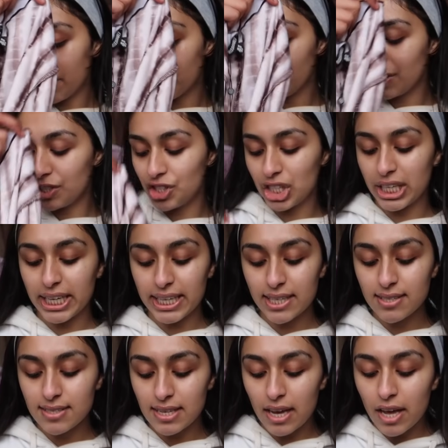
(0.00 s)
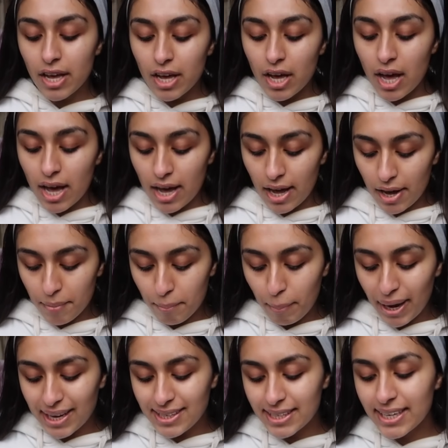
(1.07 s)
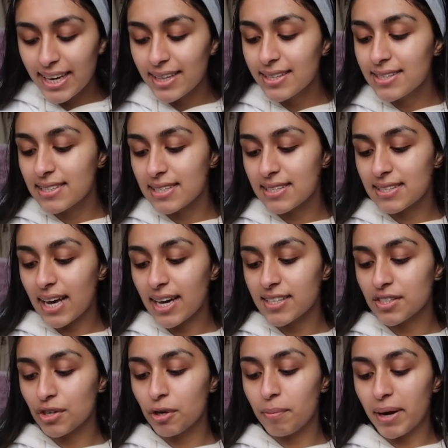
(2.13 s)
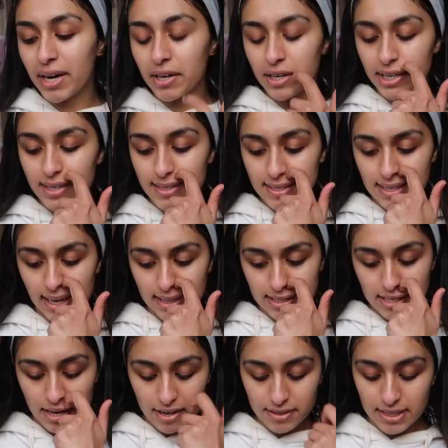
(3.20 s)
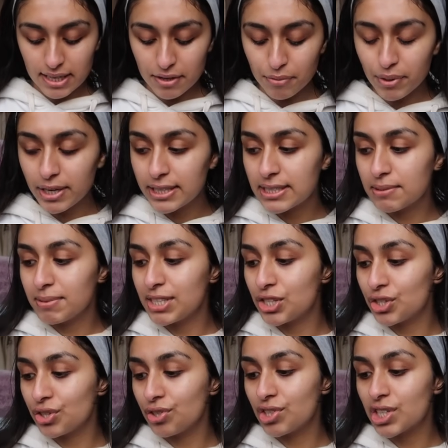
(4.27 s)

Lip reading: with the jeans. But I did get this a size up. I got it in a size 10 because I didn't want it to be too